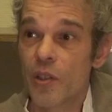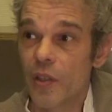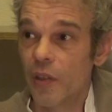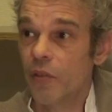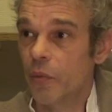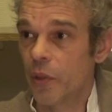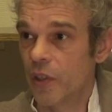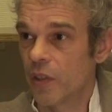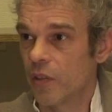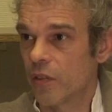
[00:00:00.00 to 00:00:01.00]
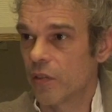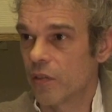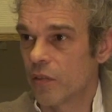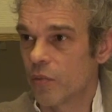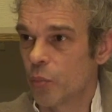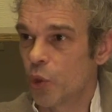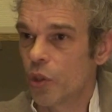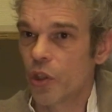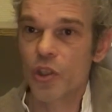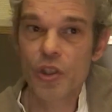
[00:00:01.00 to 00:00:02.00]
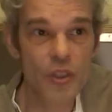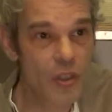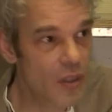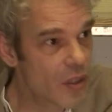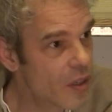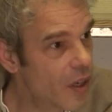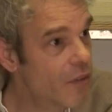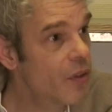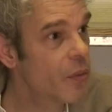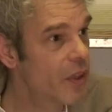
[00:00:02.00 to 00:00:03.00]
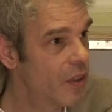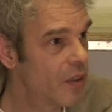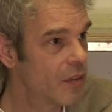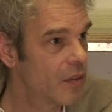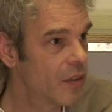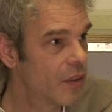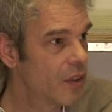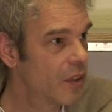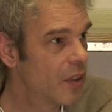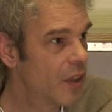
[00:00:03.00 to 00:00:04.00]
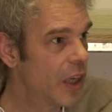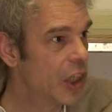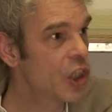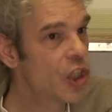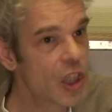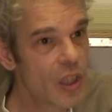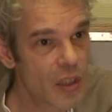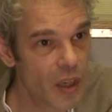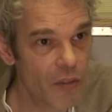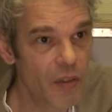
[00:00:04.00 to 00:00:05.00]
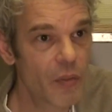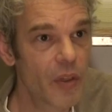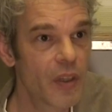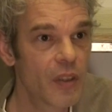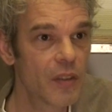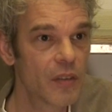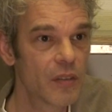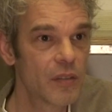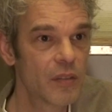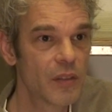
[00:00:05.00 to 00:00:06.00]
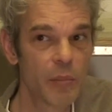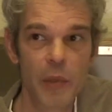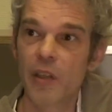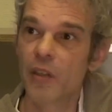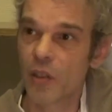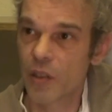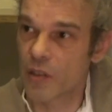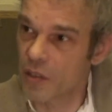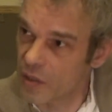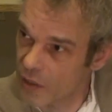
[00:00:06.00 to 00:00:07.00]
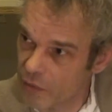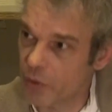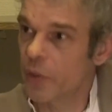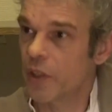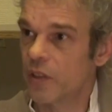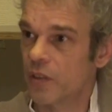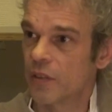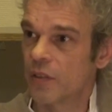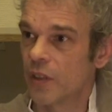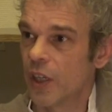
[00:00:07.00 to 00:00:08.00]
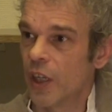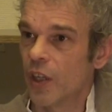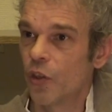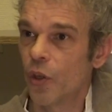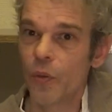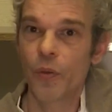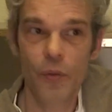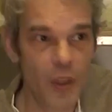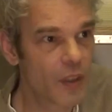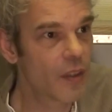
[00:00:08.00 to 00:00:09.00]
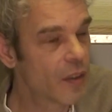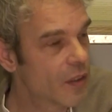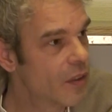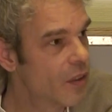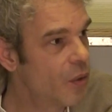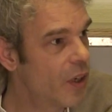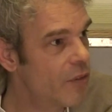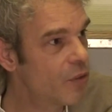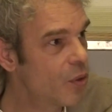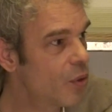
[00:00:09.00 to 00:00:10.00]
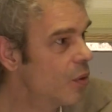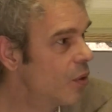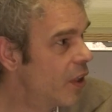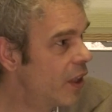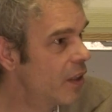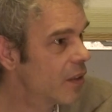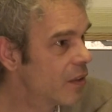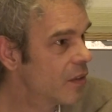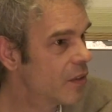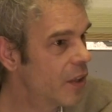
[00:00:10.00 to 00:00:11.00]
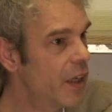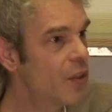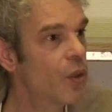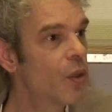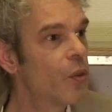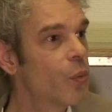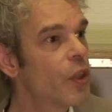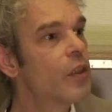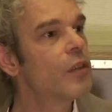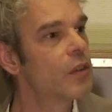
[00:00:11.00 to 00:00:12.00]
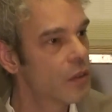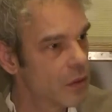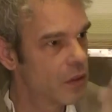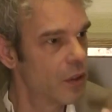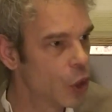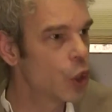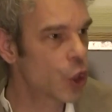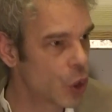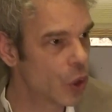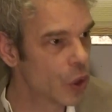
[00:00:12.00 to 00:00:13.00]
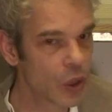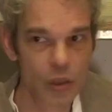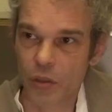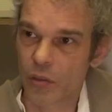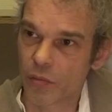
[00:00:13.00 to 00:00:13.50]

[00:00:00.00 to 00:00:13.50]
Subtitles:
is everywhere. Pure consciousness is everywhere. Energy is everywhere. The Mother Goddess is everywhere. Don't think you have to take the whole world on your shoulders.